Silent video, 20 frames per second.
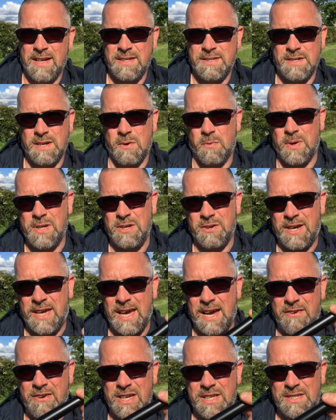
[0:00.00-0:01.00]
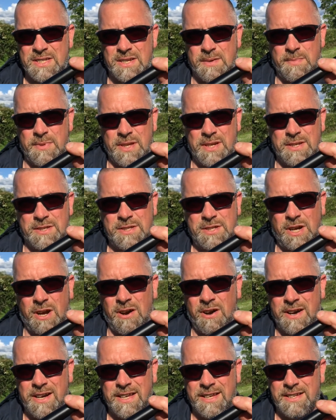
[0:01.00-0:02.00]
when you're carrying something as
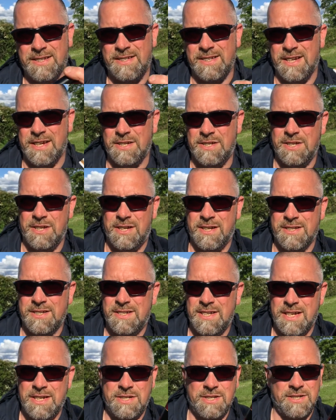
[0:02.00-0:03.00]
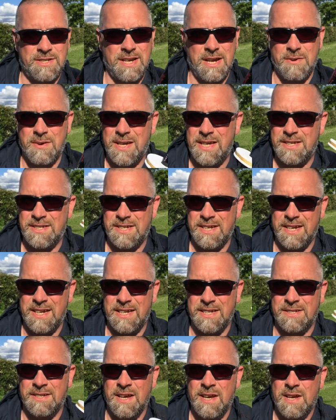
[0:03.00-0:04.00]
tiny as this, you can see just how easy it
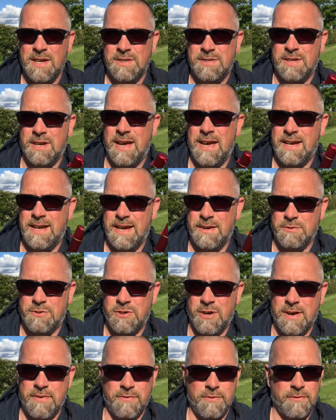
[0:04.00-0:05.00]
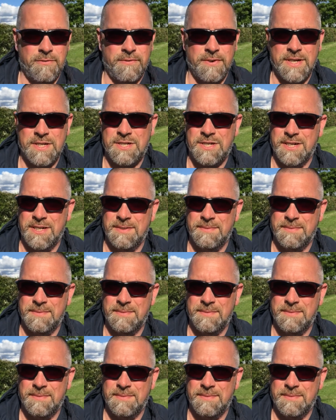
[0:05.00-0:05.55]
is to head out travel fishing.